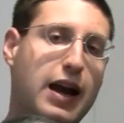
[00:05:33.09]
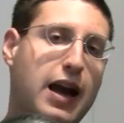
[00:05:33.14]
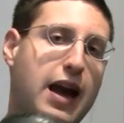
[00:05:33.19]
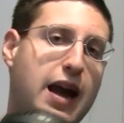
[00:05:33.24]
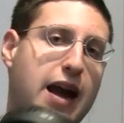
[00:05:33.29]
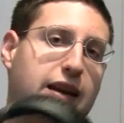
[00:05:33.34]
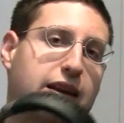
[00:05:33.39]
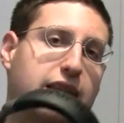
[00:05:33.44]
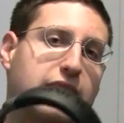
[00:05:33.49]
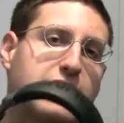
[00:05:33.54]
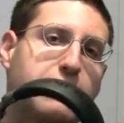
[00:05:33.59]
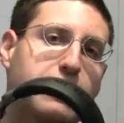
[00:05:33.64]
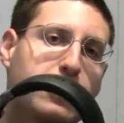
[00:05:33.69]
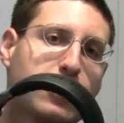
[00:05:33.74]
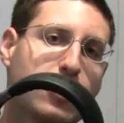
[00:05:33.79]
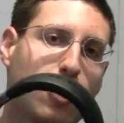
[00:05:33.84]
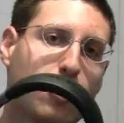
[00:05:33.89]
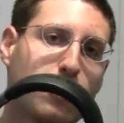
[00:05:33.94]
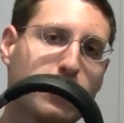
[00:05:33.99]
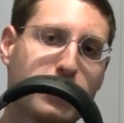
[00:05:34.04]
And
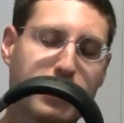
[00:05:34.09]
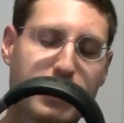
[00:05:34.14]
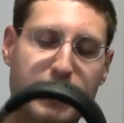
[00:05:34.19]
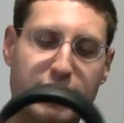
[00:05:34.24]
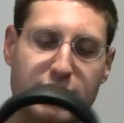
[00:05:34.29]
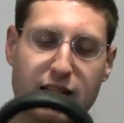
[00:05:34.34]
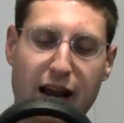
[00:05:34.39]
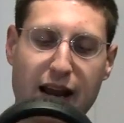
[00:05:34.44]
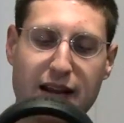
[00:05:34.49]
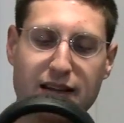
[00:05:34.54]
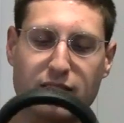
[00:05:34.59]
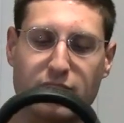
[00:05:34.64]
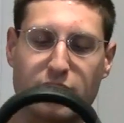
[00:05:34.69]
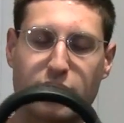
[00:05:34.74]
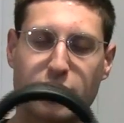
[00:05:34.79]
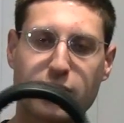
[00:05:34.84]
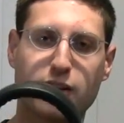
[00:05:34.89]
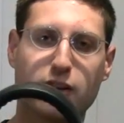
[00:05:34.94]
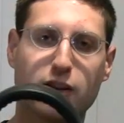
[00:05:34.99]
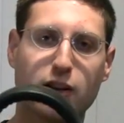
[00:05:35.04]
even though it has a
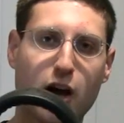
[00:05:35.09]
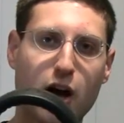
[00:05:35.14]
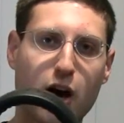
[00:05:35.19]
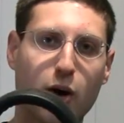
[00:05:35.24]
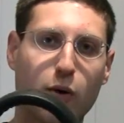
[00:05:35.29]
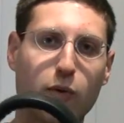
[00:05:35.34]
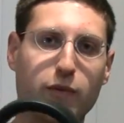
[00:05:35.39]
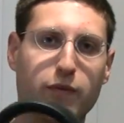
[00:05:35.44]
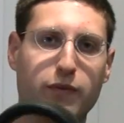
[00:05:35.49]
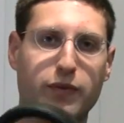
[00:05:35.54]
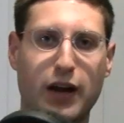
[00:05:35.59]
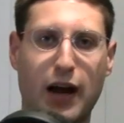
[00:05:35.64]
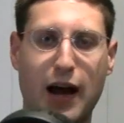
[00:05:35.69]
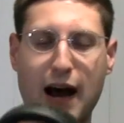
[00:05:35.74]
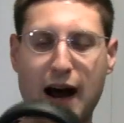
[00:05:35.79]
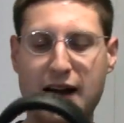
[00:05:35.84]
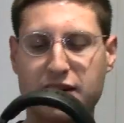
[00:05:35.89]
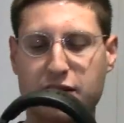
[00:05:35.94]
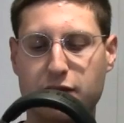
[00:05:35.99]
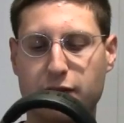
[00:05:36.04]
good low, the
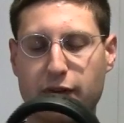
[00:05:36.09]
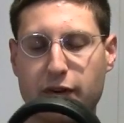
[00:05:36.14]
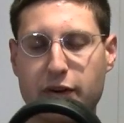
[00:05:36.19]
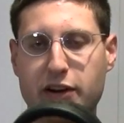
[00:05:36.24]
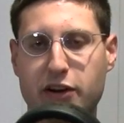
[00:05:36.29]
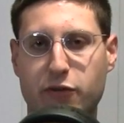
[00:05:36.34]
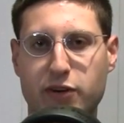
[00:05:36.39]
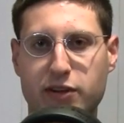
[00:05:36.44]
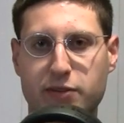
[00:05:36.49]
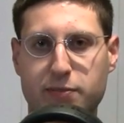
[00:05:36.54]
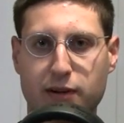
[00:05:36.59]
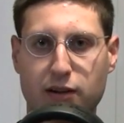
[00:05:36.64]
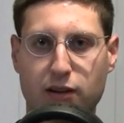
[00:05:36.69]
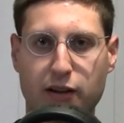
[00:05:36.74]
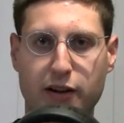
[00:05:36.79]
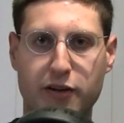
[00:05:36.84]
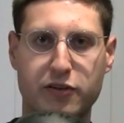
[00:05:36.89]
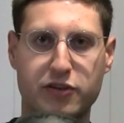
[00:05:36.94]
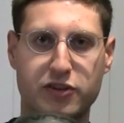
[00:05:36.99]
highs are very crisp and clear.